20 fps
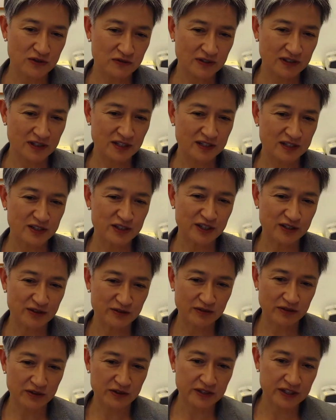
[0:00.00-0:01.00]
of the
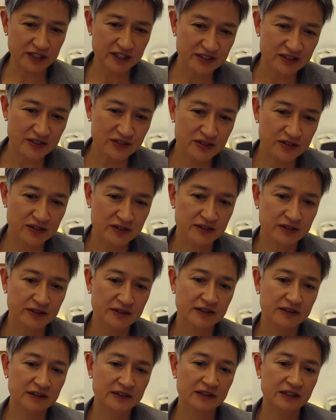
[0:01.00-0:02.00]
1930s,
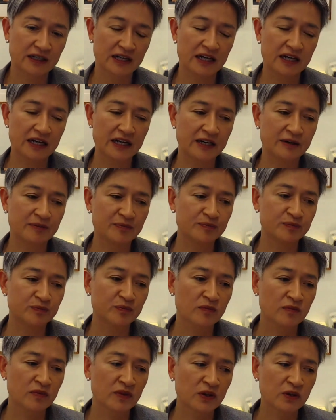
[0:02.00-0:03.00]

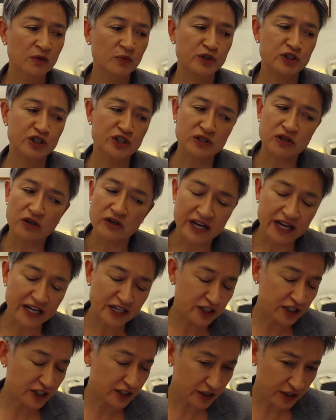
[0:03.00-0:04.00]
which is not
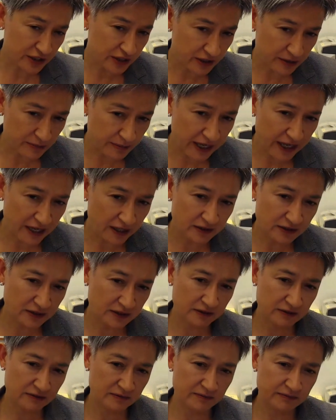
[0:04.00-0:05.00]
actually just about
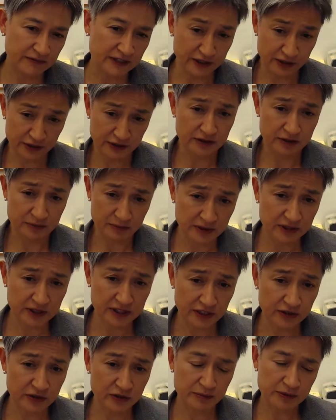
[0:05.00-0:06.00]
fascism,
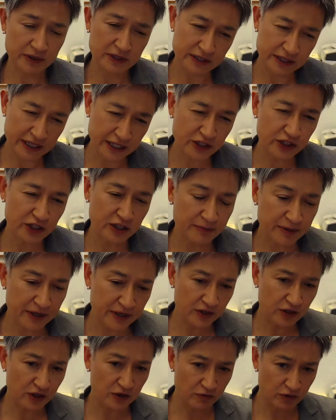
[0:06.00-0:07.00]
etc., but it's actually
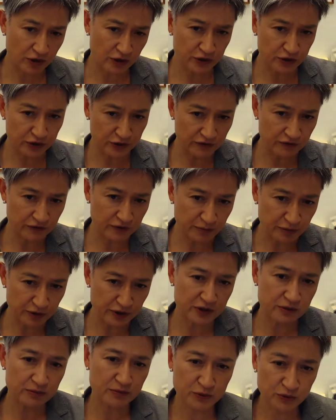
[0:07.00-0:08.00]
about the erosion of the
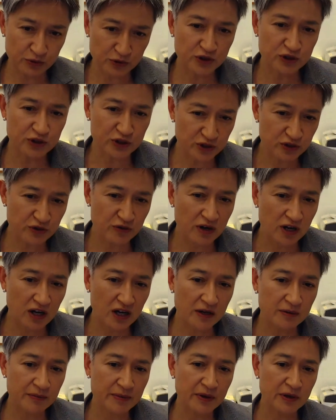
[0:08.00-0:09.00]
principles you
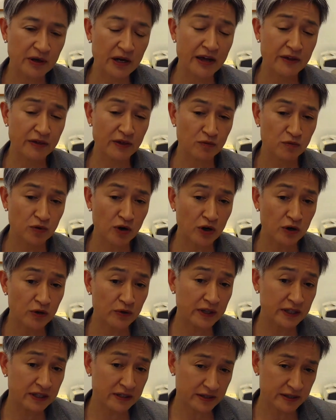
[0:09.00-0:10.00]
describe and the road
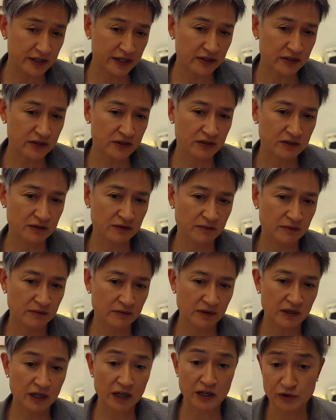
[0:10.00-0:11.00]
that sets
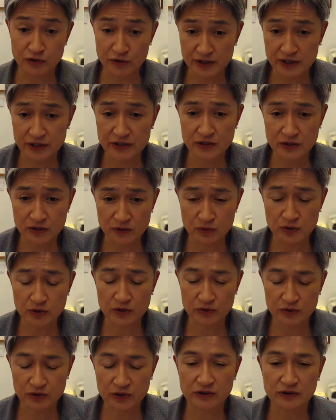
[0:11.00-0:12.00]
countries and the
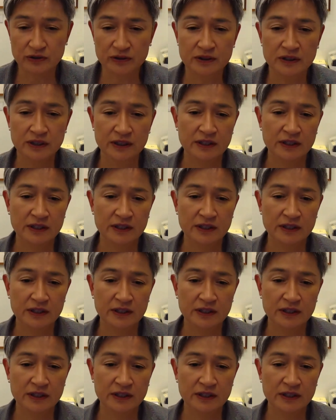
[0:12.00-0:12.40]
world on.